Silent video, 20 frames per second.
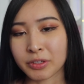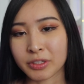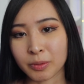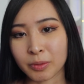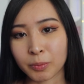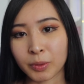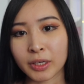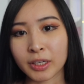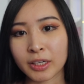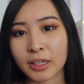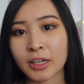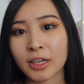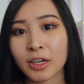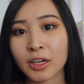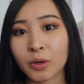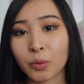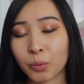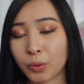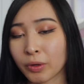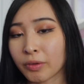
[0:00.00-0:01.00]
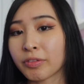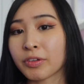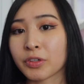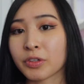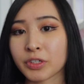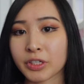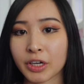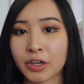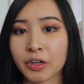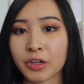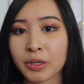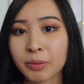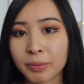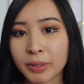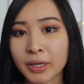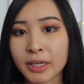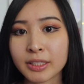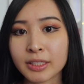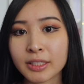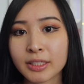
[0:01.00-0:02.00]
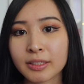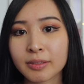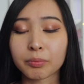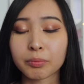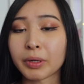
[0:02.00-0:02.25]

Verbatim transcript: someone with their Security Plus.